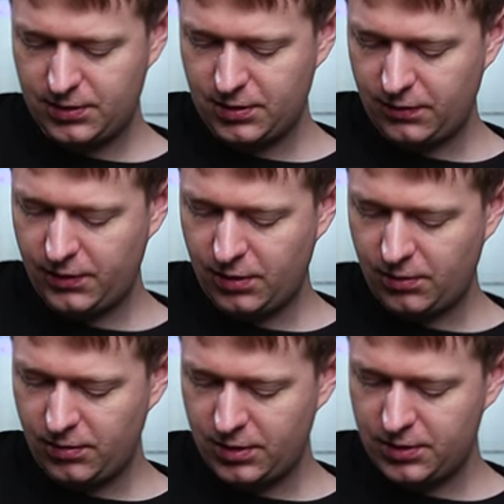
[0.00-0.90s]
So you've
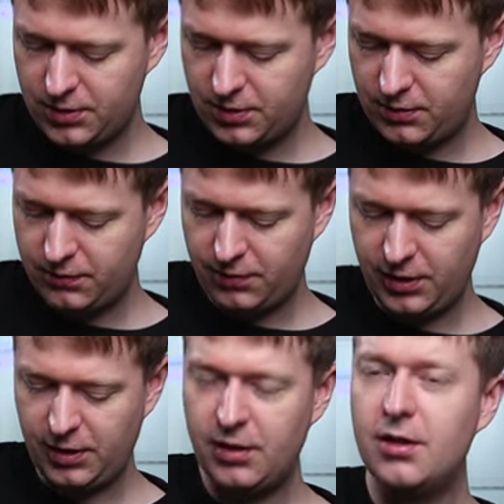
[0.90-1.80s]
got one, two,
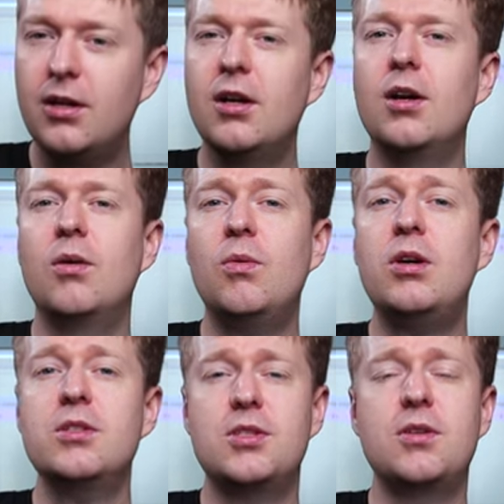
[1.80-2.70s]
three,
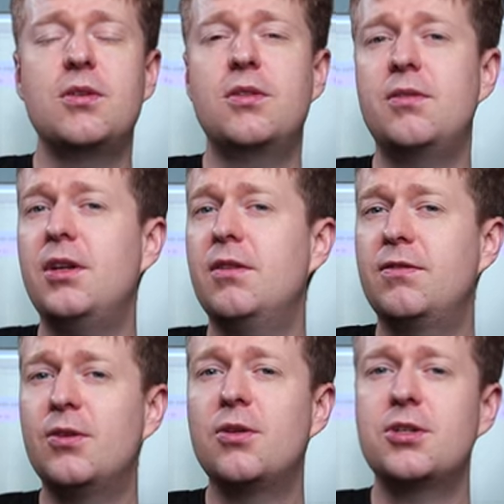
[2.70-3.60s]
One, two, three,
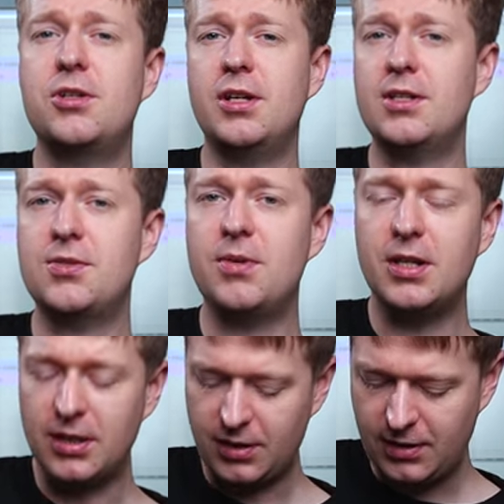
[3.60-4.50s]
four strings
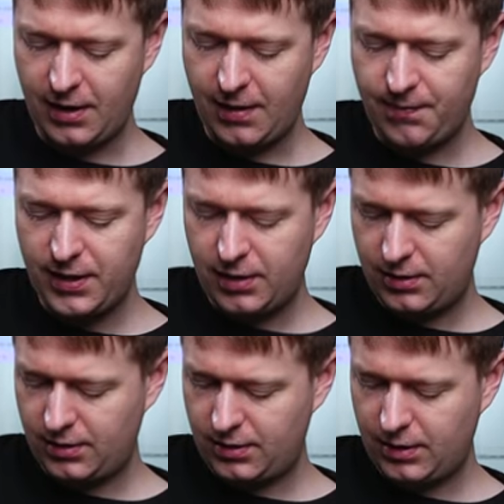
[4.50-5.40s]
ringing there,
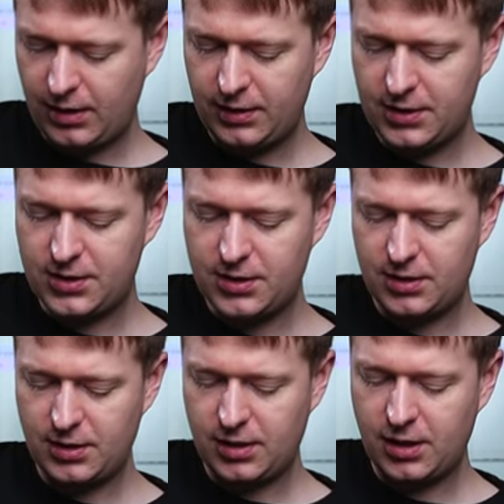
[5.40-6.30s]
and
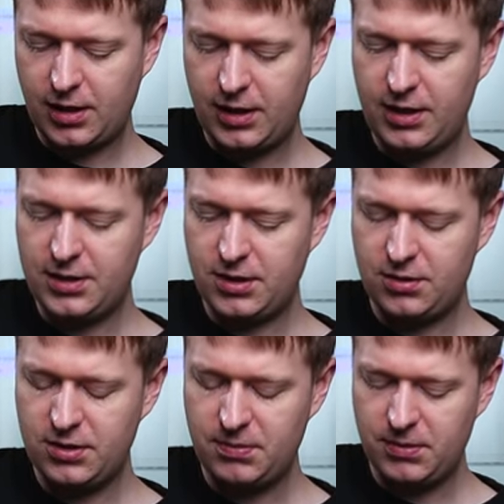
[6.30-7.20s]
this high E is
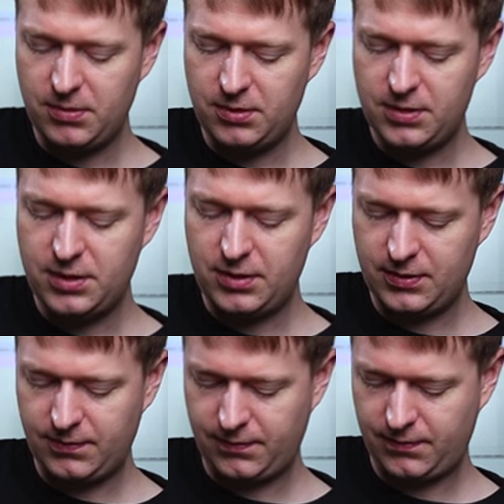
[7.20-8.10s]
going to be
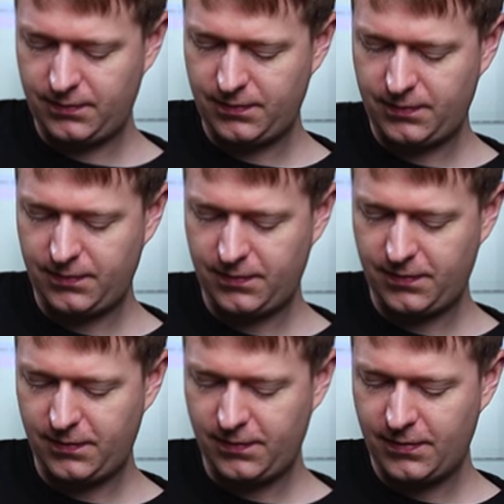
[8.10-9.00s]
muted.
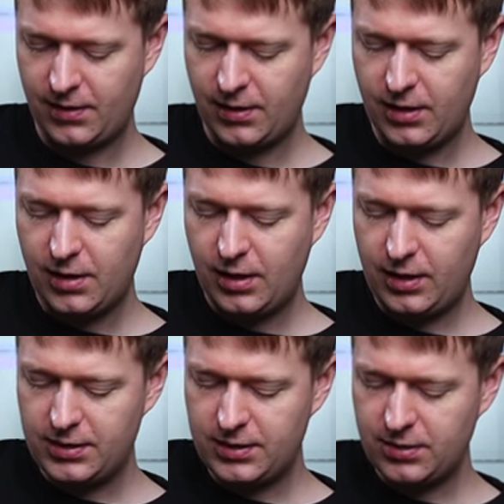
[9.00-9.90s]

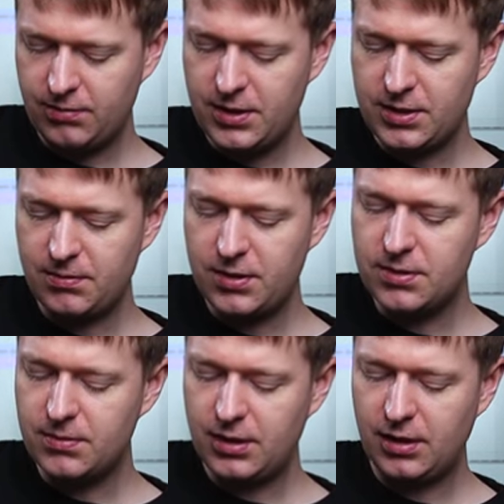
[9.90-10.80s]
And the reason I'm
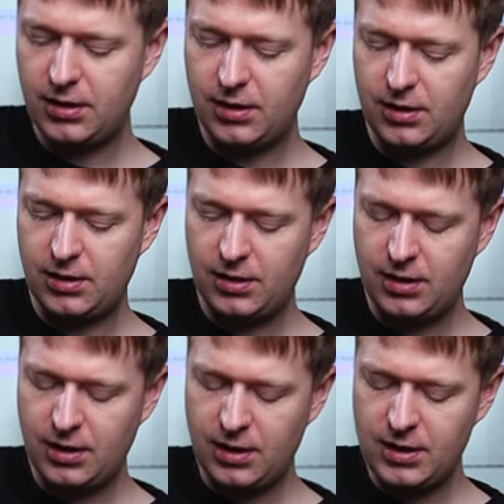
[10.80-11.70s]
using my
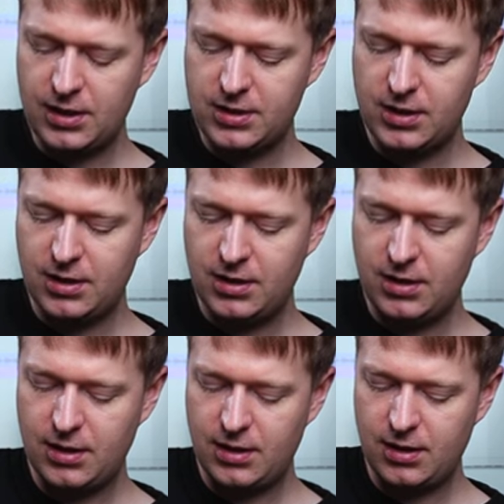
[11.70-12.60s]
index
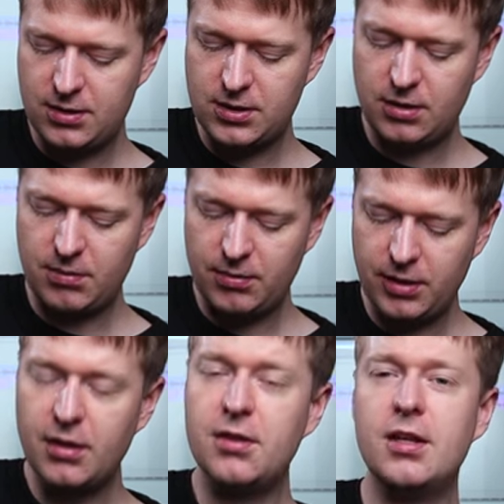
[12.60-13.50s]
here, uh, sorry, my
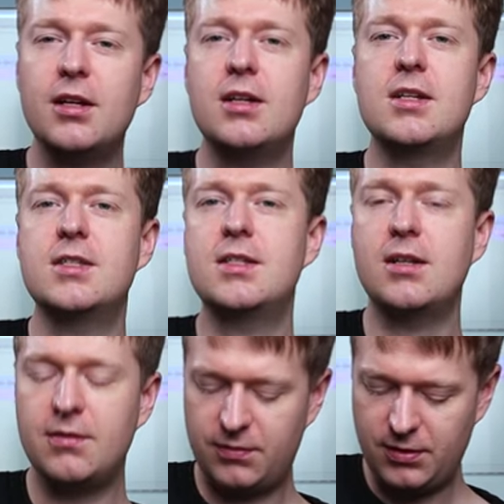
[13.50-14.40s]
ring finger
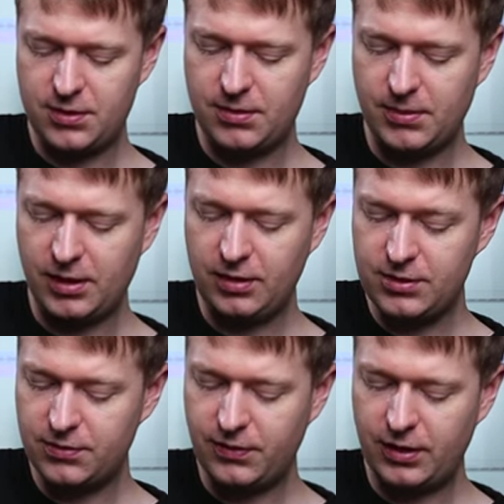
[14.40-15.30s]
instead of using my
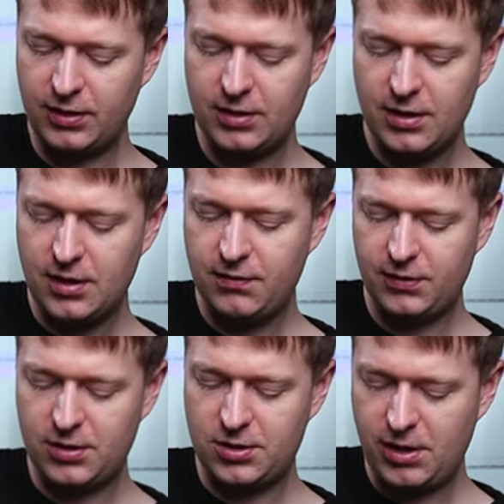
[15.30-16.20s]
little finger
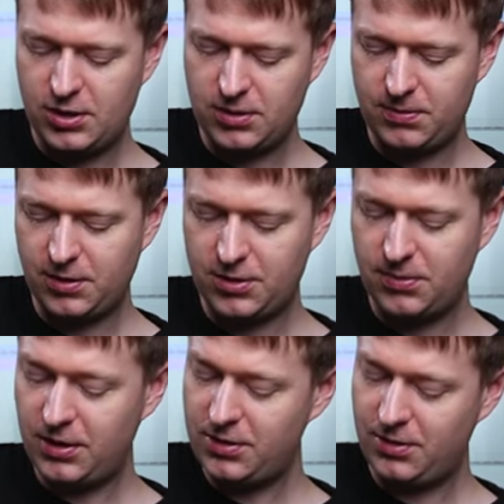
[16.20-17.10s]
for the stretch is because
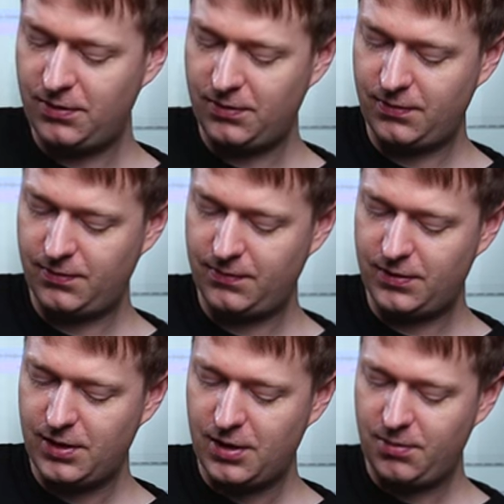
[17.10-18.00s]
we need to
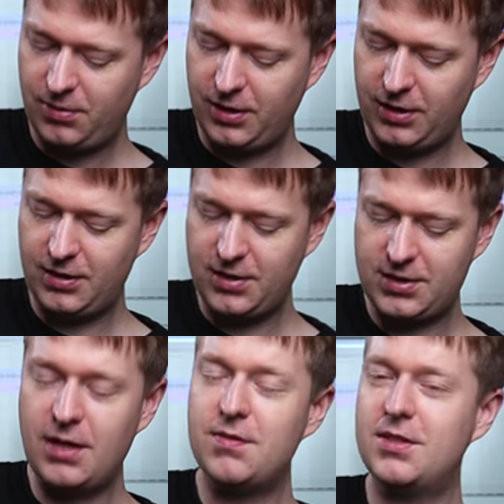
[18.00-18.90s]
bring in the
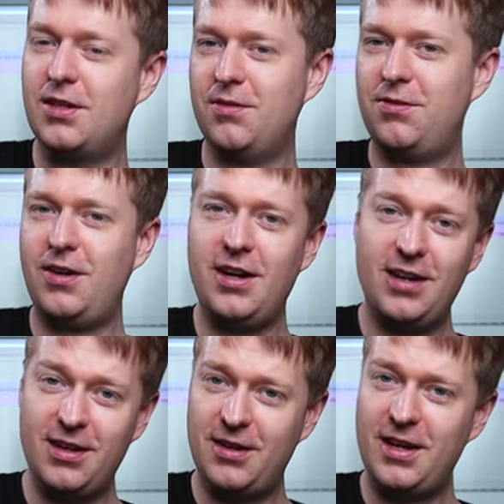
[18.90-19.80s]
seventeenth
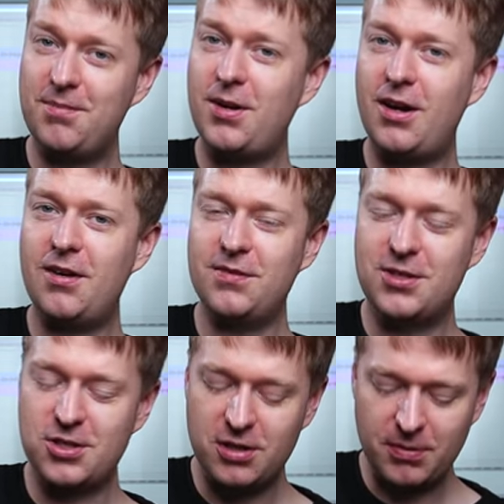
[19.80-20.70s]
fret uh, in part of the
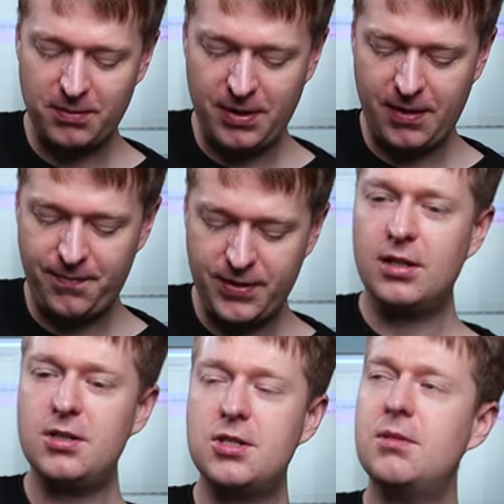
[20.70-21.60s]
strumming pattern.
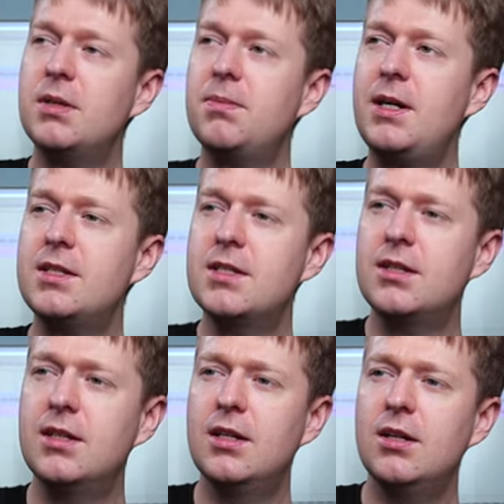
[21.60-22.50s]
And the strumming
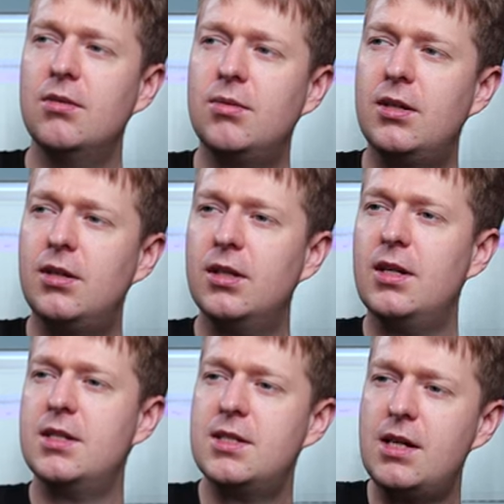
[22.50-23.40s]
pattern, while
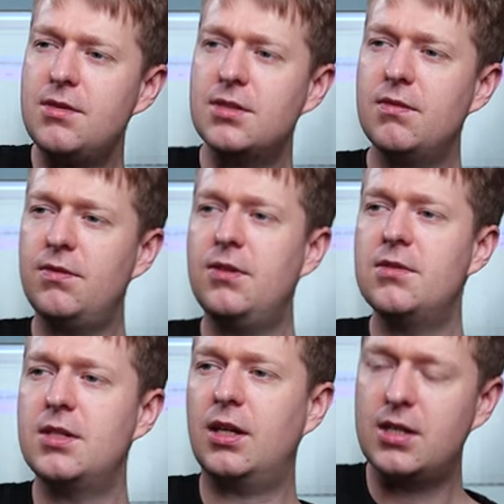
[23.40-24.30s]
it sounds
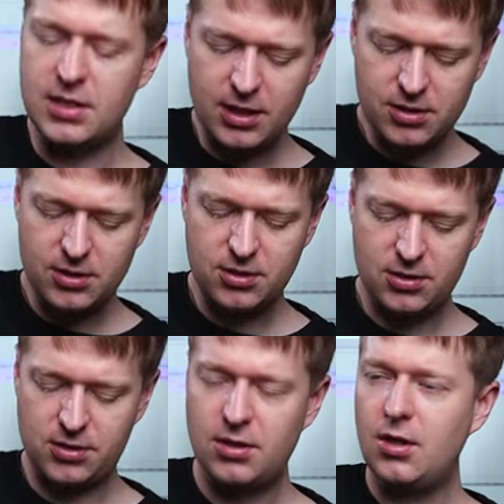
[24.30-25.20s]
confusing, it's actually
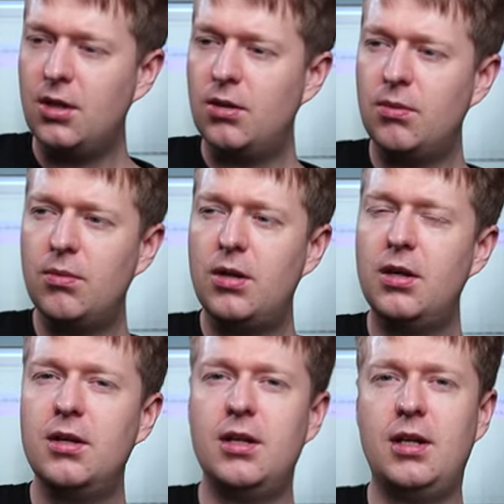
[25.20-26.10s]
just one
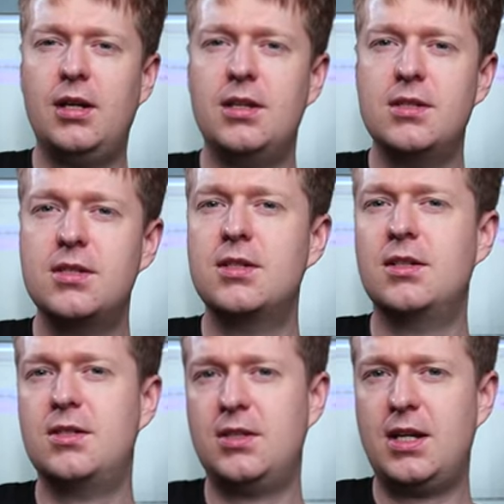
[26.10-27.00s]
and,
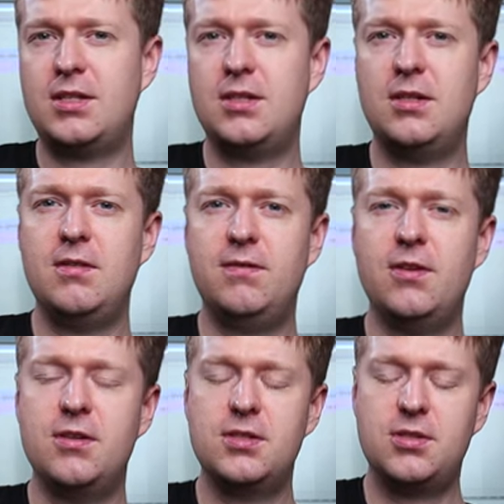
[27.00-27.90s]
so that's the
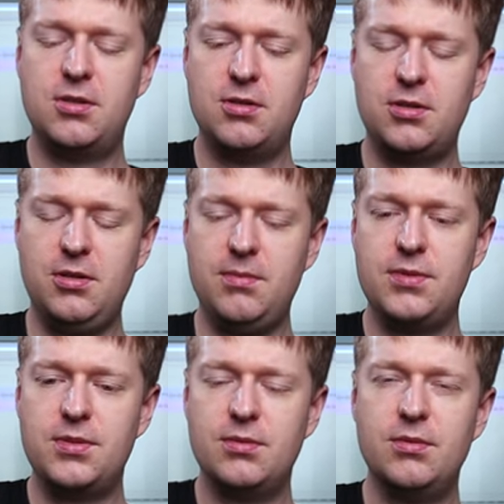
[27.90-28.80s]
first two
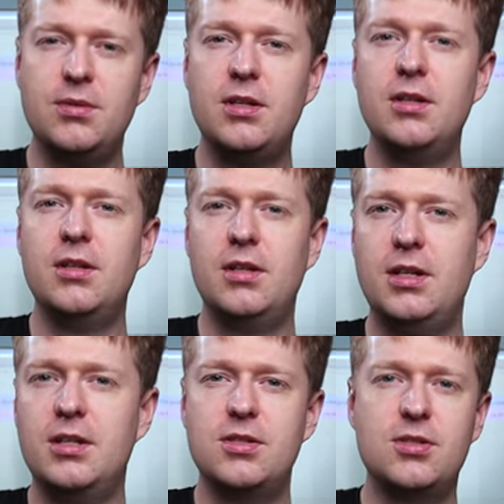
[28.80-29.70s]
strums, one
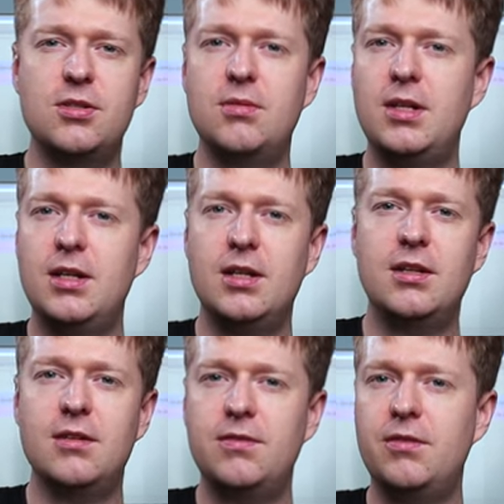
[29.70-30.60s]
and two
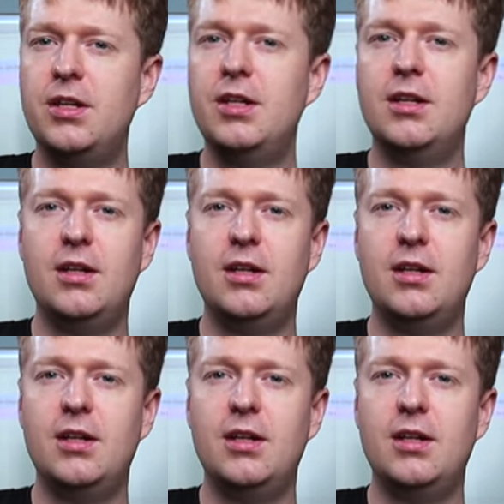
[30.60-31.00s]
and three.